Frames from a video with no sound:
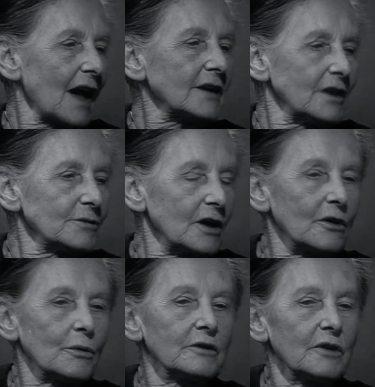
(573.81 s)
I don't
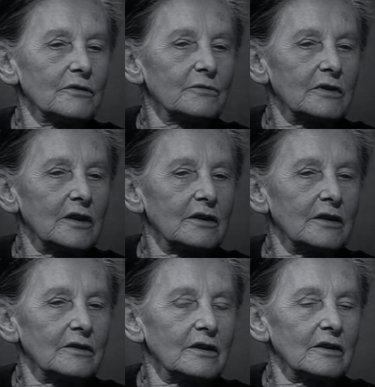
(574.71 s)
know. Uh,
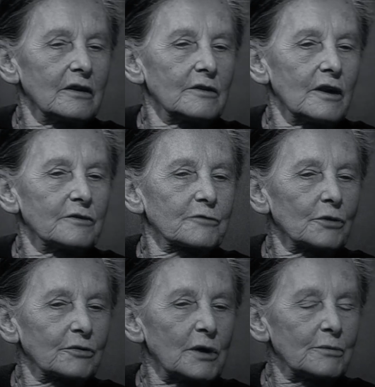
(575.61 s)
uh, of
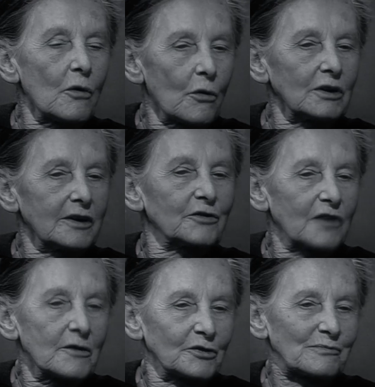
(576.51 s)
course, we were all
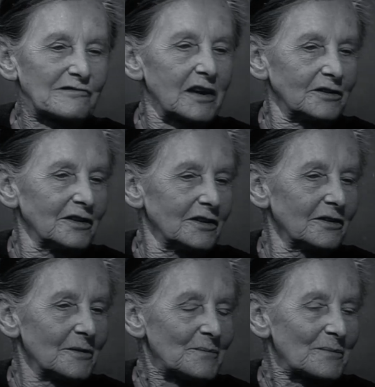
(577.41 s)

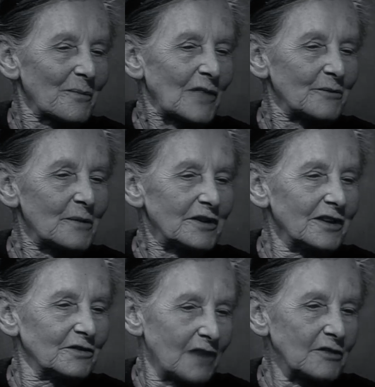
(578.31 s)
exasperated. We were
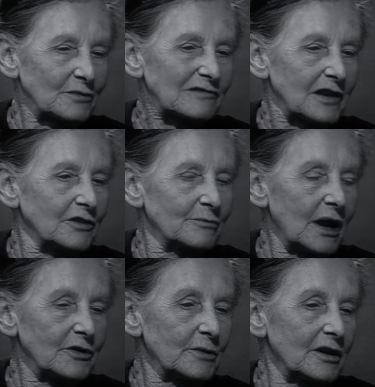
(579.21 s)

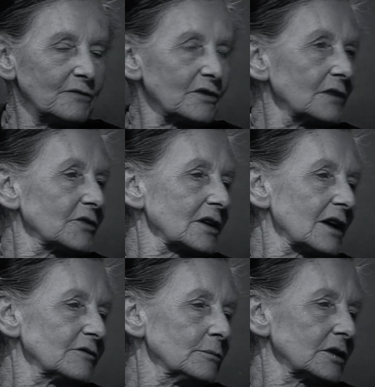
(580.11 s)
exasperated by the behavior of the
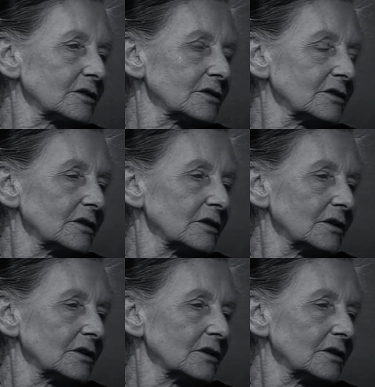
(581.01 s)
government,